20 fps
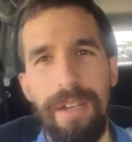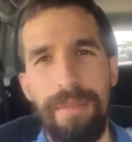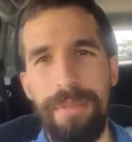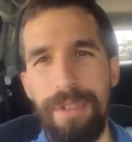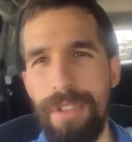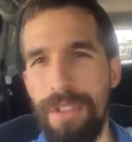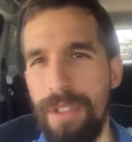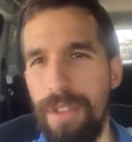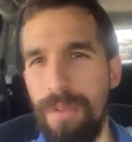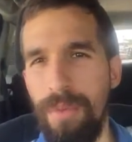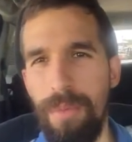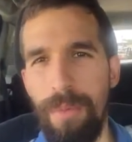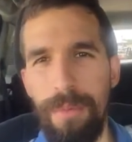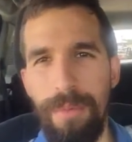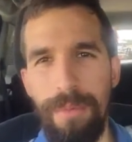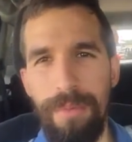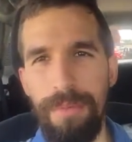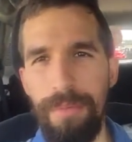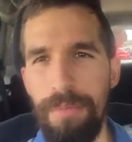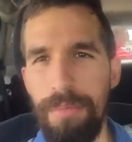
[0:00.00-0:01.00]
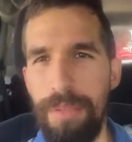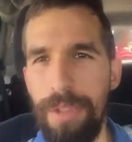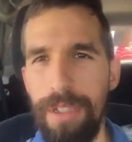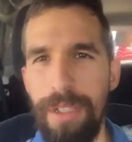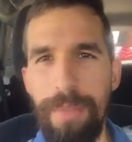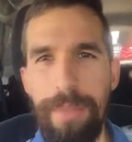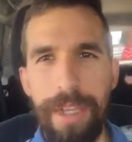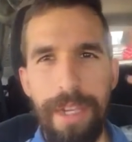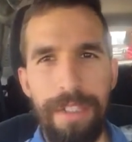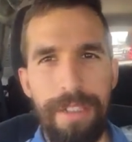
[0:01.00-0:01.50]
I'm just gonna
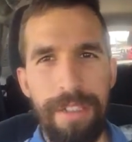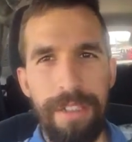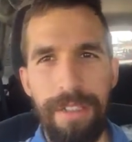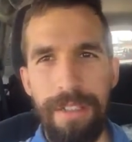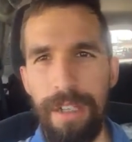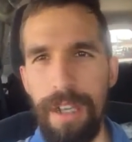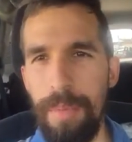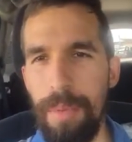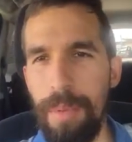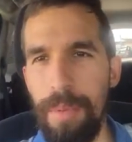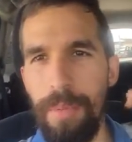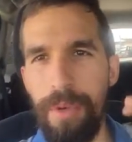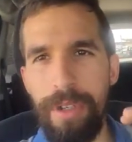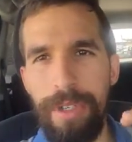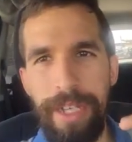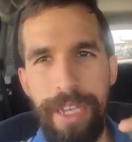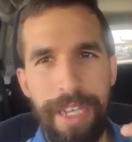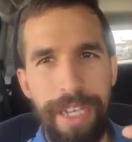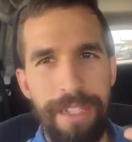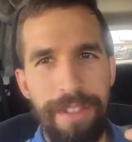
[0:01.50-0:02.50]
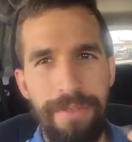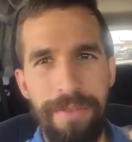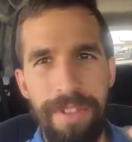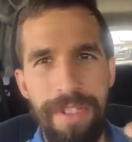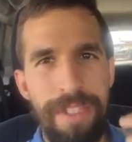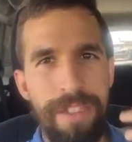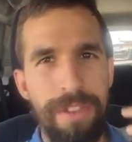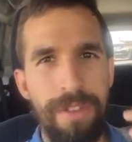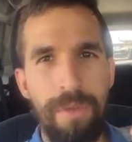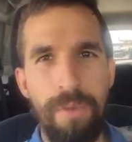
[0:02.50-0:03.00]
put the medicine a couple more days. If
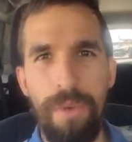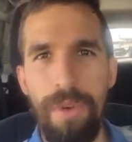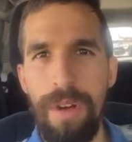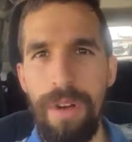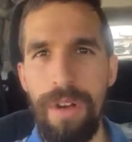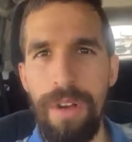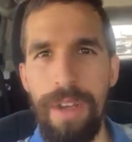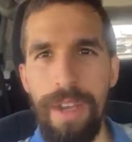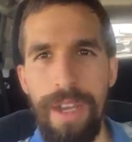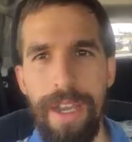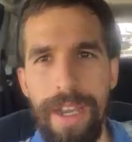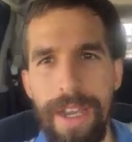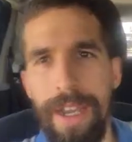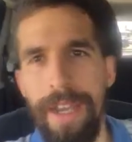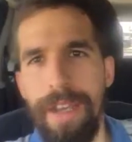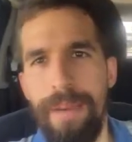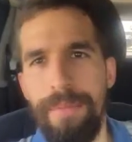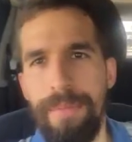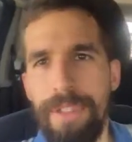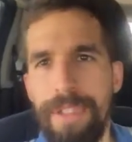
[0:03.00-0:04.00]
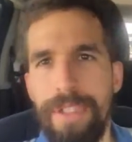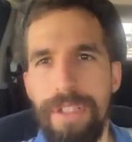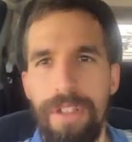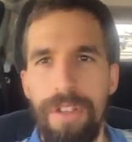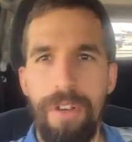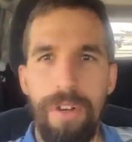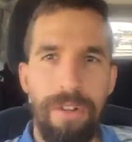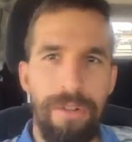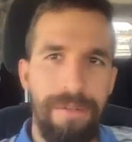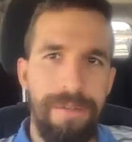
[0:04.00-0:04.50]
it doesn't work, I'm just
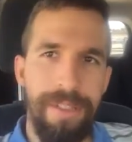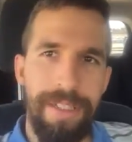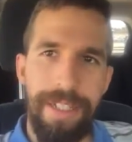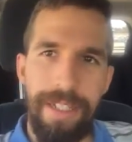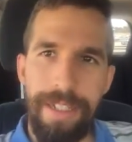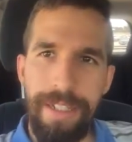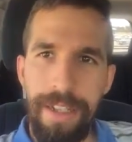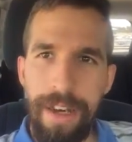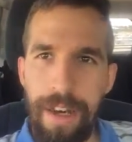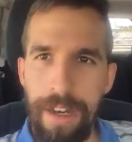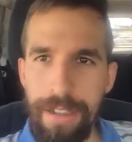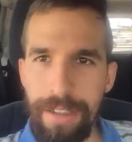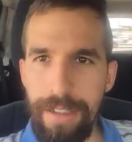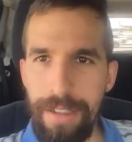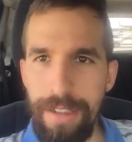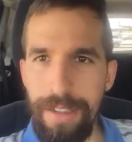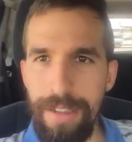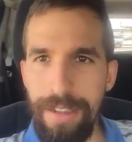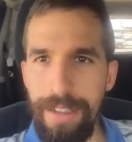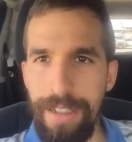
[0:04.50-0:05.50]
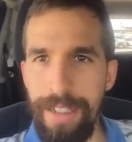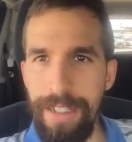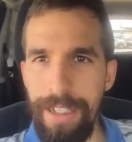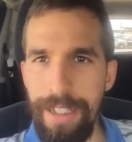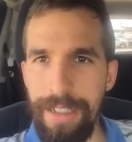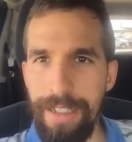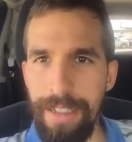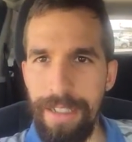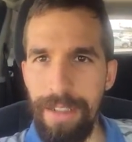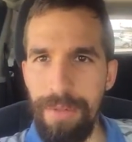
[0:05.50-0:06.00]
gonna go and see a doctor
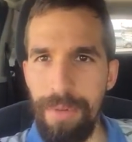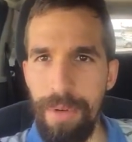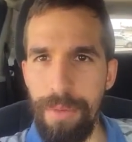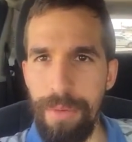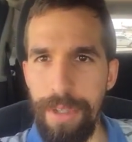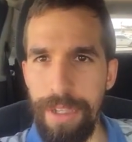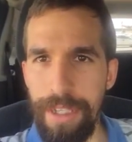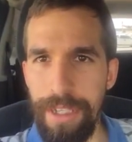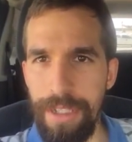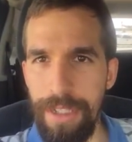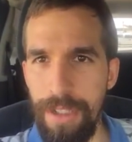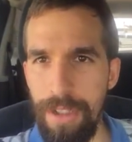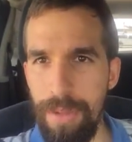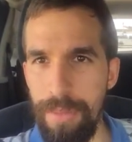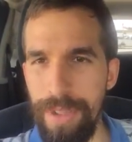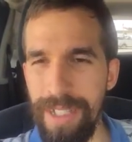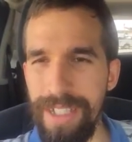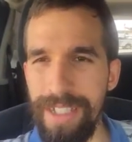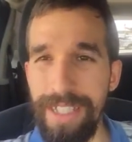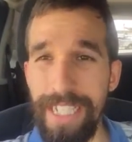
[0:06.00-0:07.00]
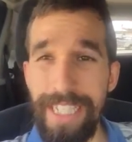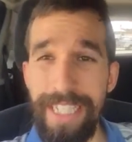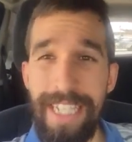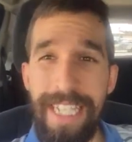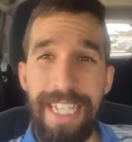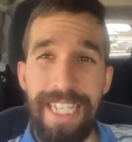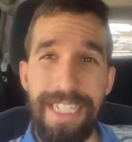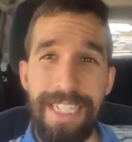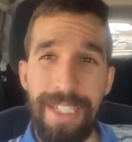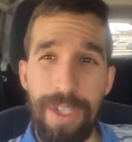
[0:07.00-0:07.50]
and see what we can do because I
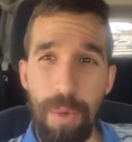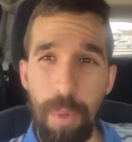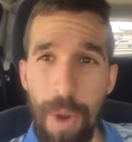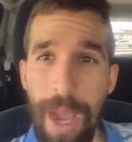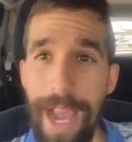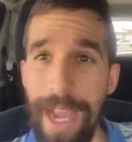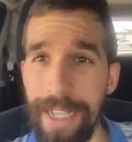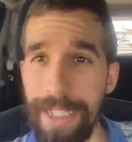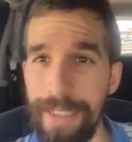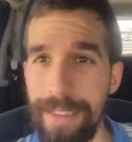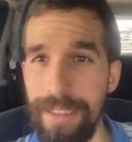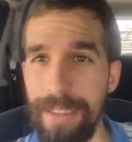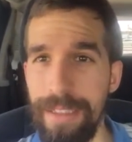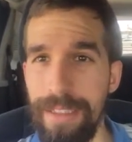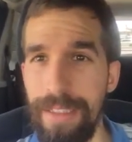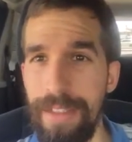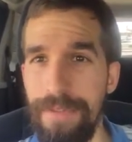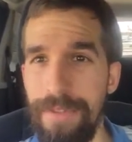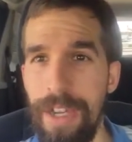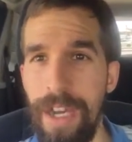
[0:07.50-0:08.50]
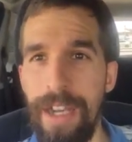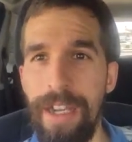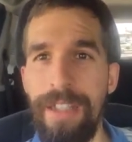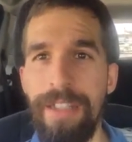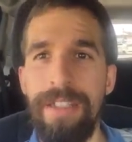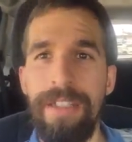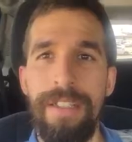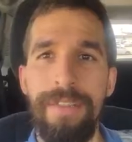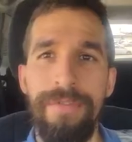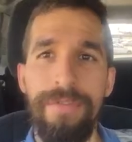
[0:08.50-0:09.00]
think it's the wax. If not,
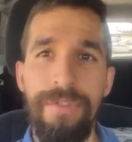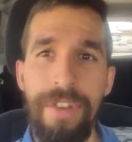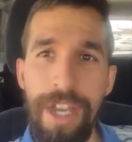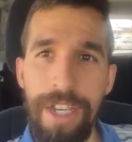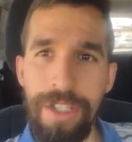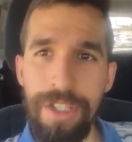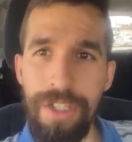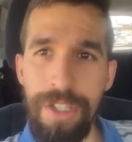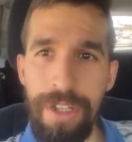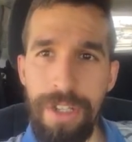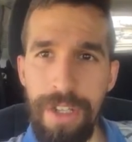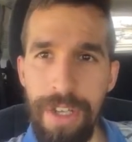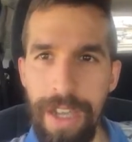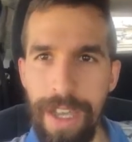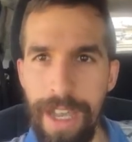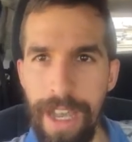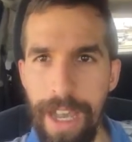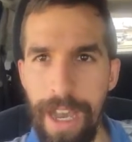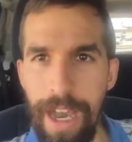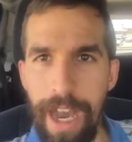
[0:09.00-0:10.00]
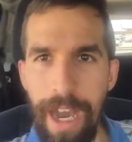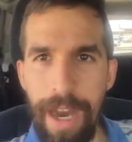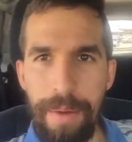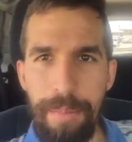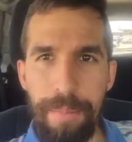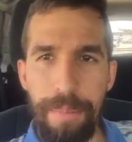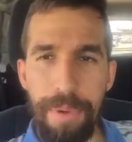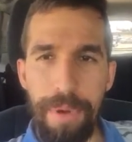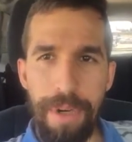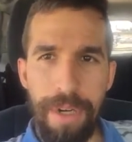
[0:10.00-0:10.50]
it's an infection.
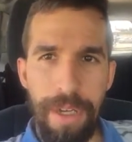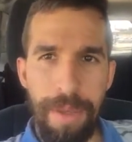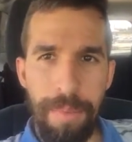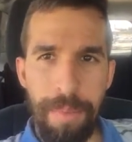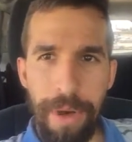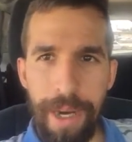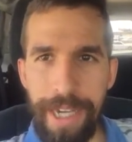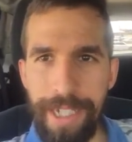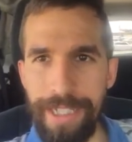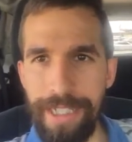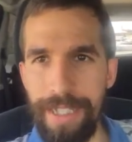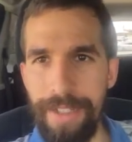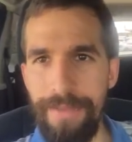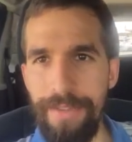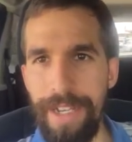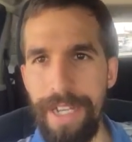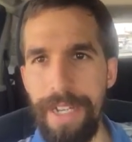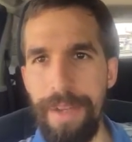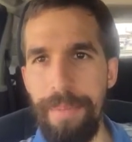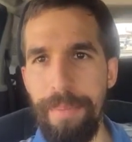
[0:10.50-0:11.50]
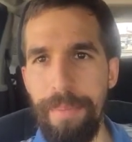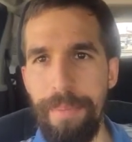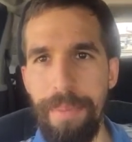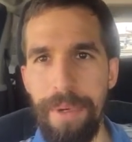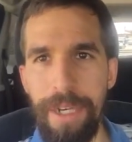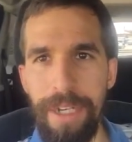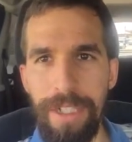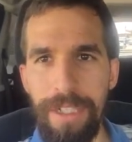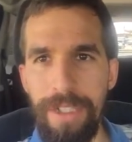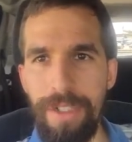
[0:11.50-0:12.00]
I'm pretty positive I didn't
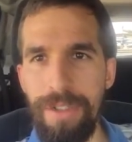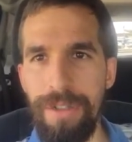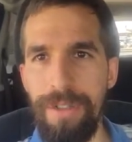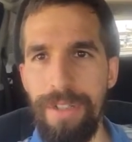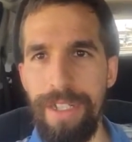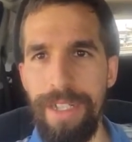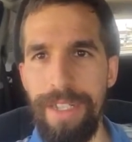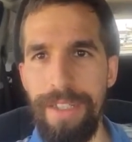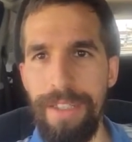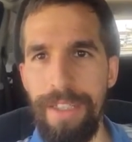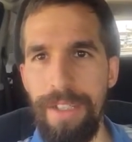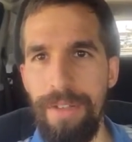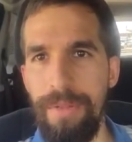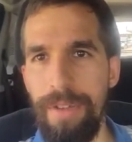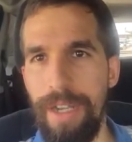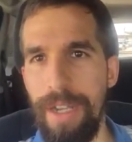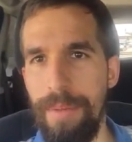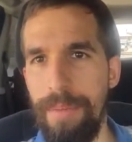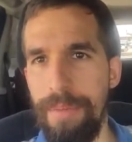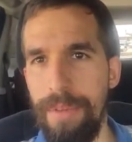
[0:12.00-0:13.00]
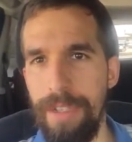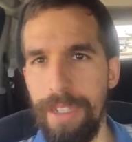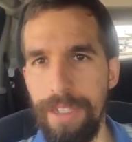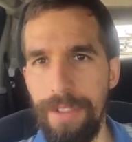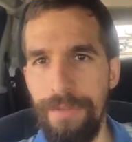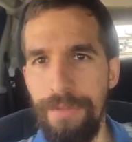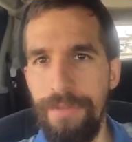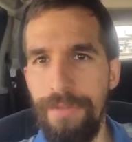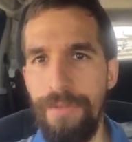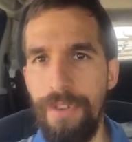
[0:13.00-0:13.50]
puncture anything when I,
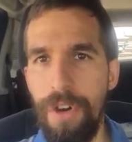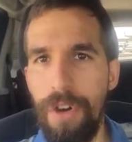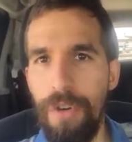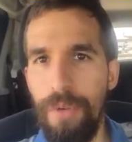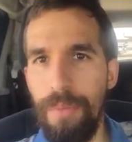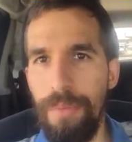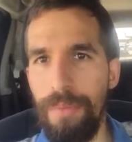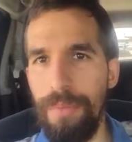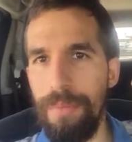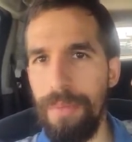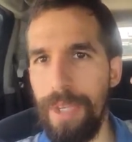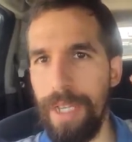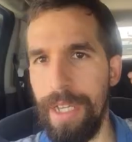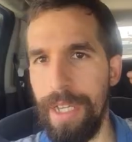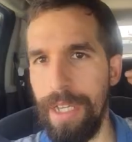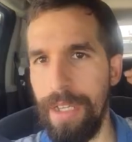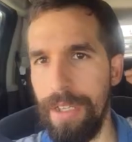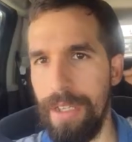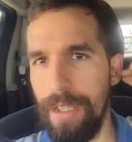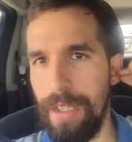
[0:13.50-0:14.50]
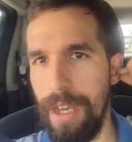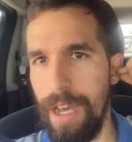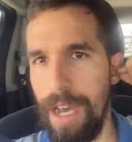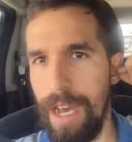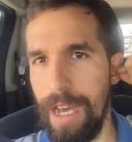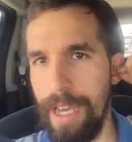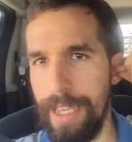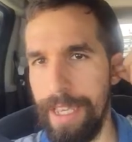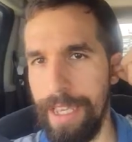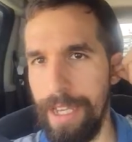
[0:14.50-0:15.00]
it's a foam
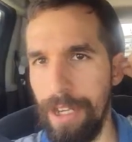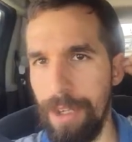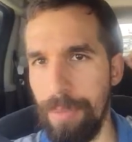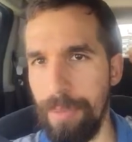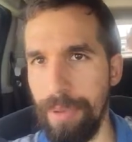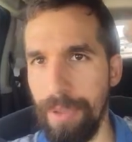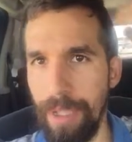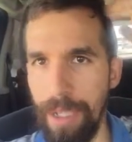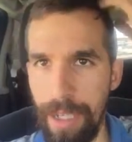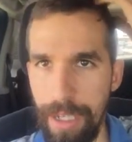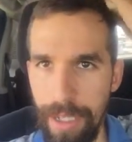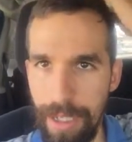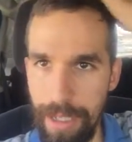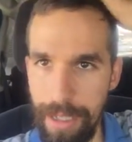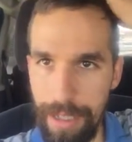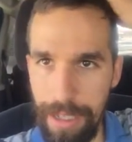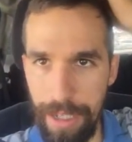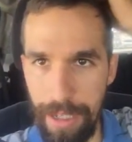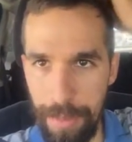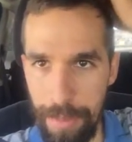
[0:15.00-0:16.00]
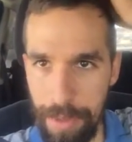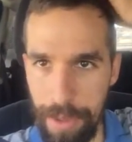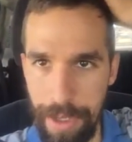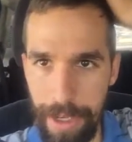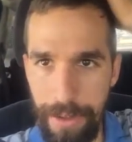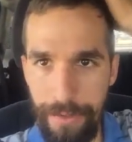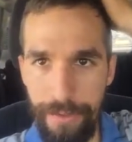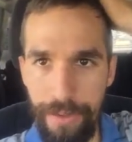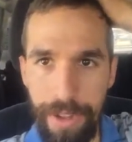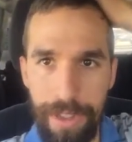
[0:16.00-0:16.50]
uh, earplug that you put
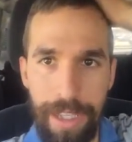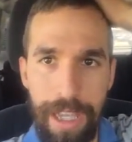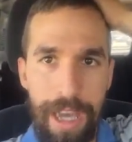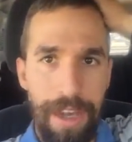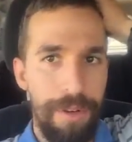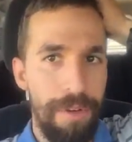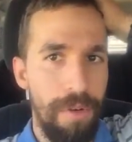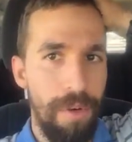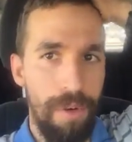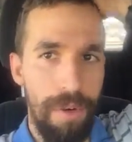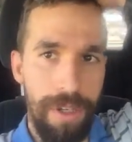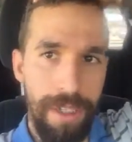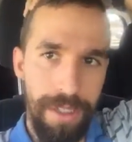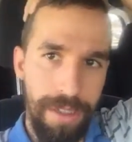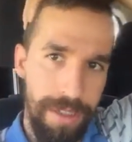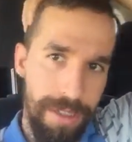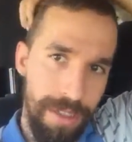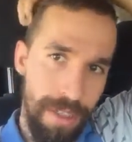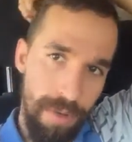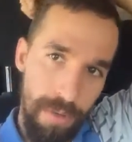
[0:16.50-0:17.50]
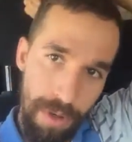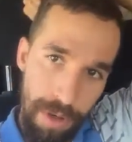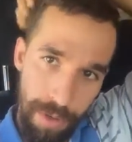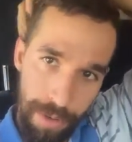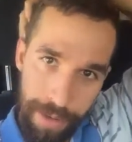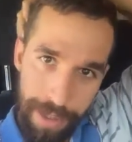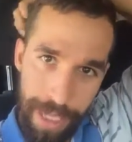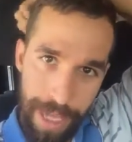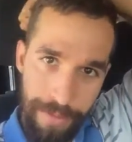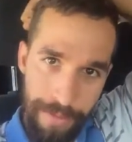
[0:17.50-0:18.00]
in for loud noise because I work
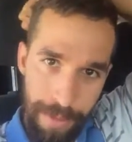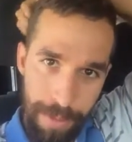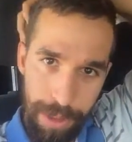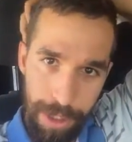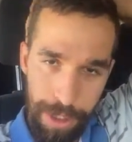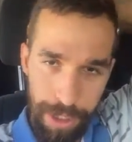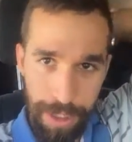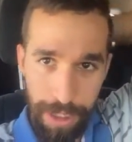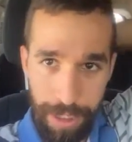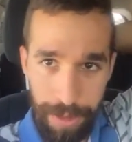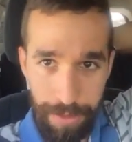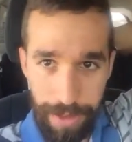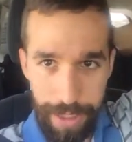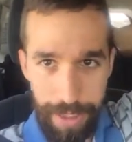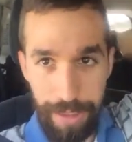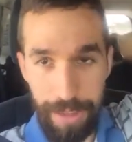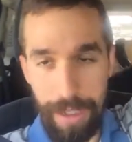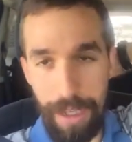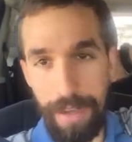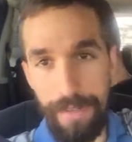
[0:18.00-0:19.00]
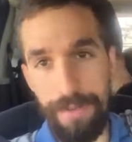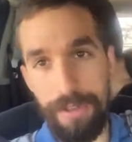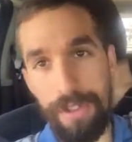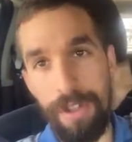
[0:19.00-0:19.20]
with heavy machinery stuff.